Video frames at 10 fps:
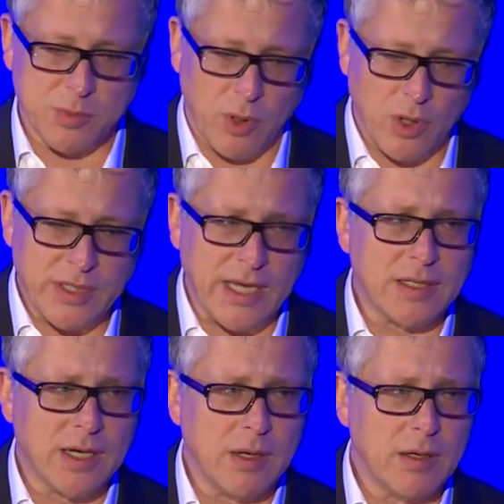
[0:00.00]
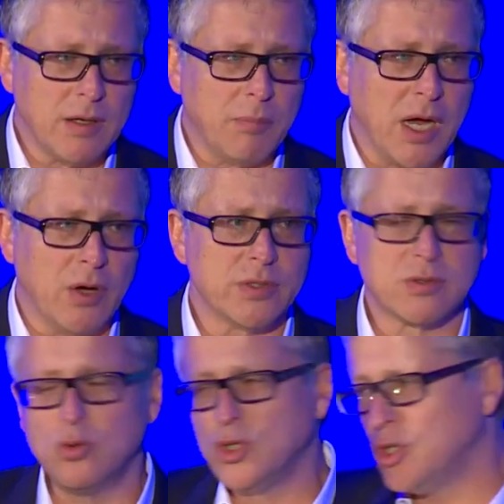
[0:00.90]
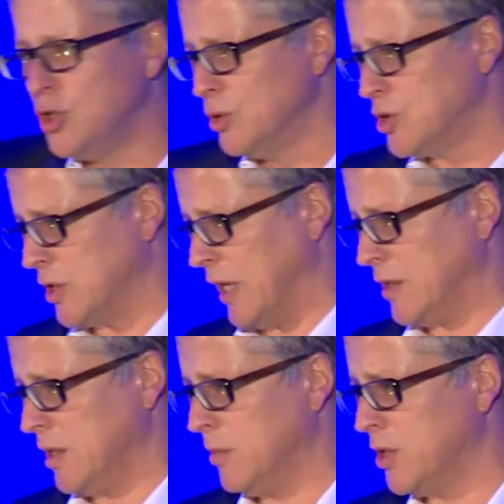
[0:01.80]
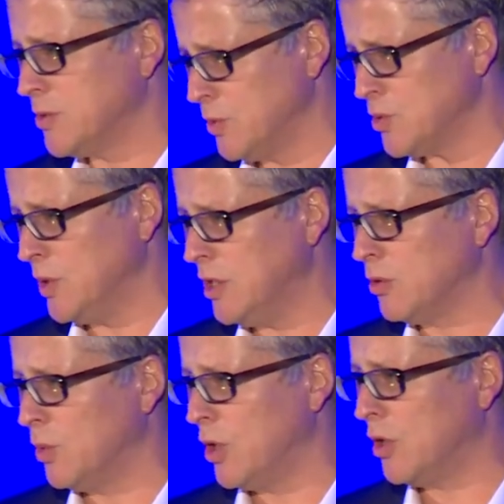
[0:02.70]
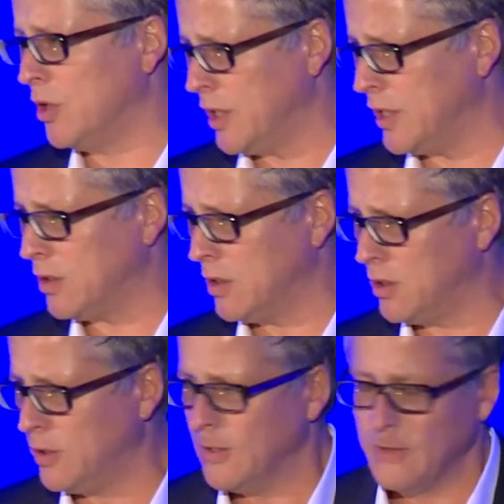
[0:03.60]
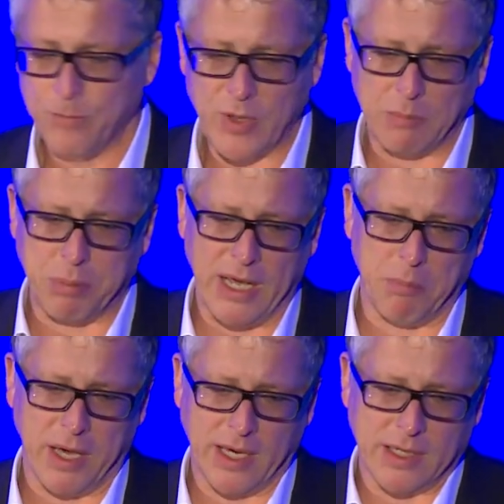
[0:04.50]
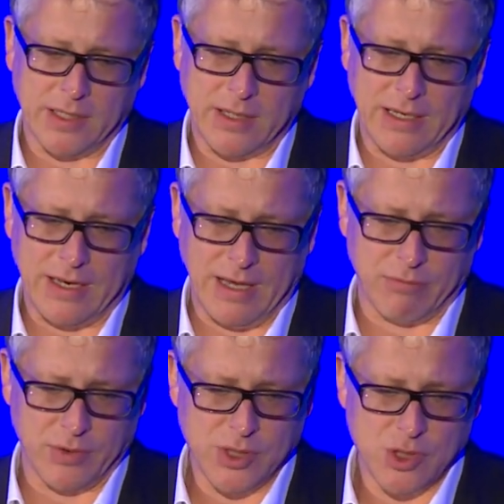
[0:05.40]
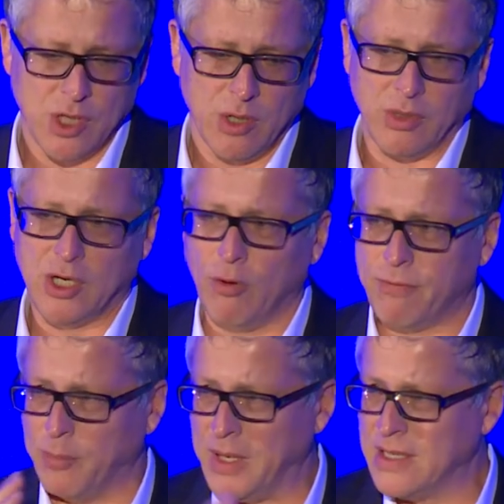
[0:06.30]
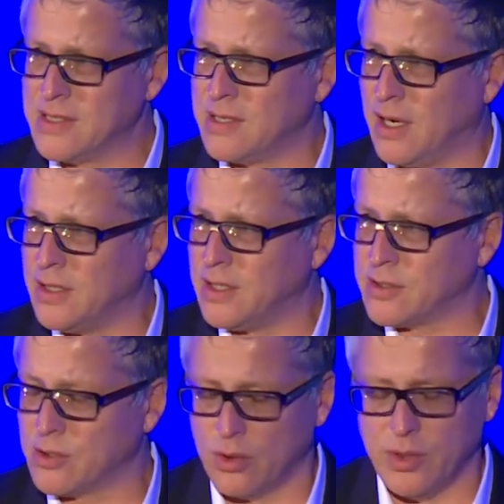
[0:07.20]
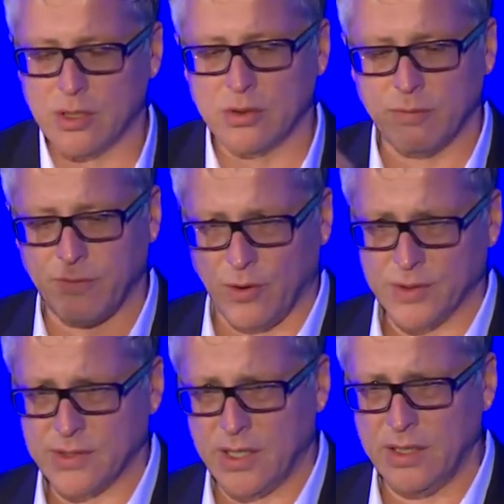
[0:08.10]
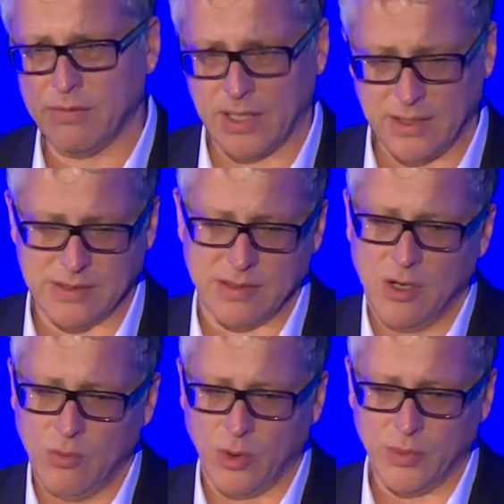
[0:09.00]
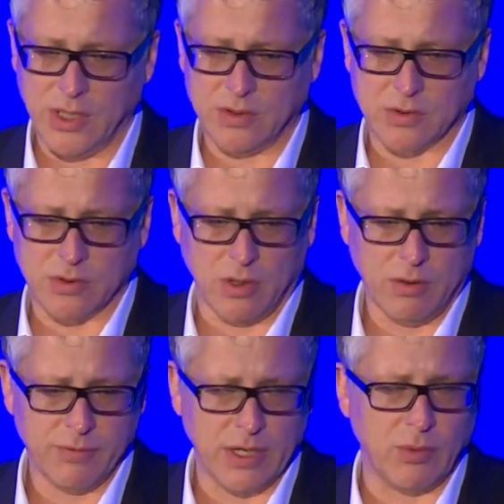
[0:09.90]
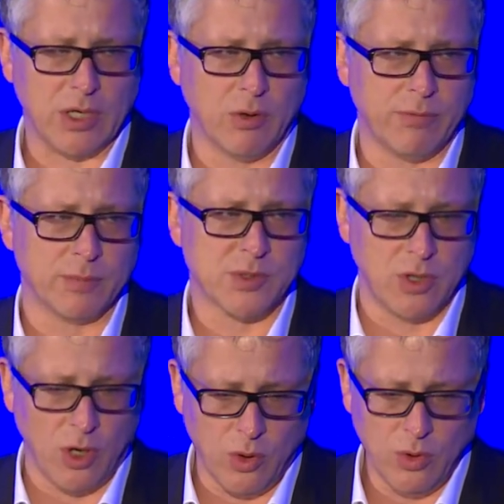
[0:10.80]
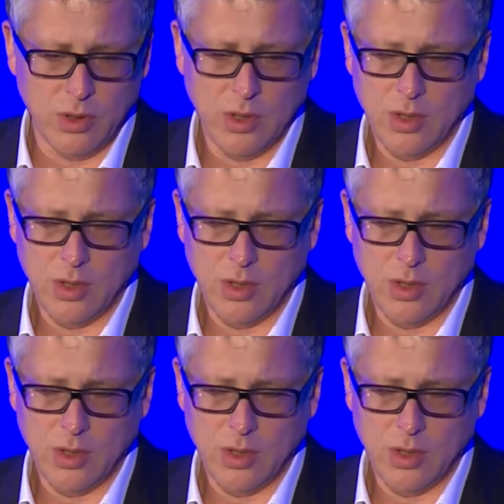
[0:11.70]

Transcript: small data amounts to huge data amounts, which we need to work on and, uh, and play back and, and leverage. We go from insight historical to foresight. That is what we need to solve. And we go from slow